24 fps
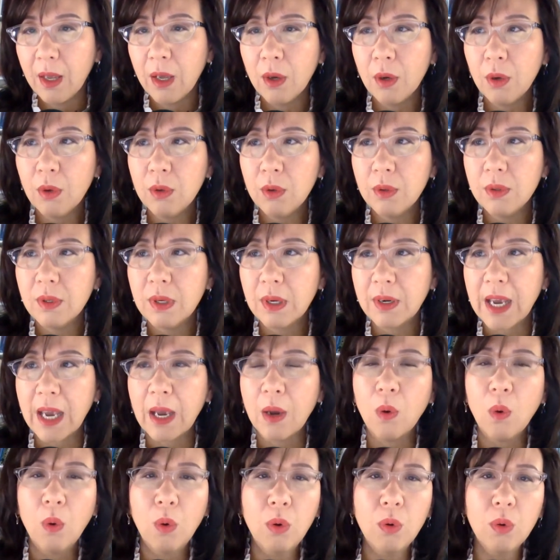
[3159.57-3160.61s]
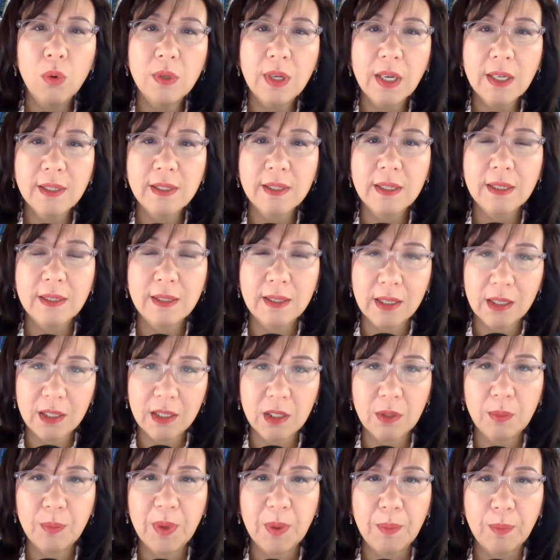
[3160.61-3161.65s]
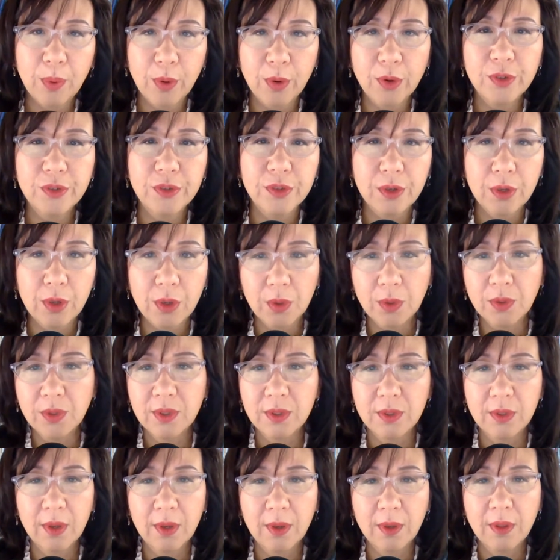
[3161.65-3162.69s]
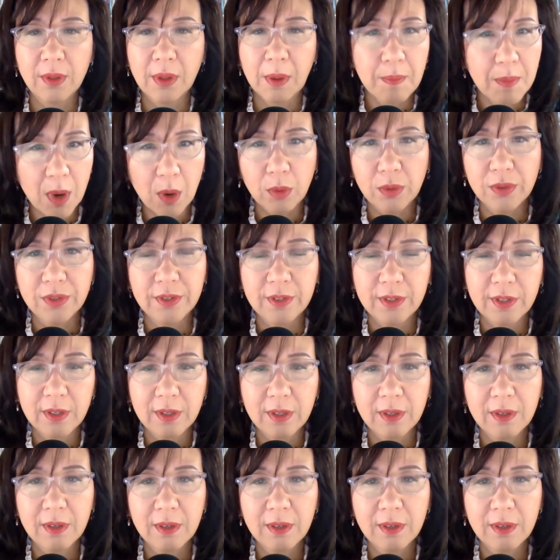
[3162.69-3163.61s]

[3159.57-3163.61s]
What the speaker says: does the CCP persecute the most?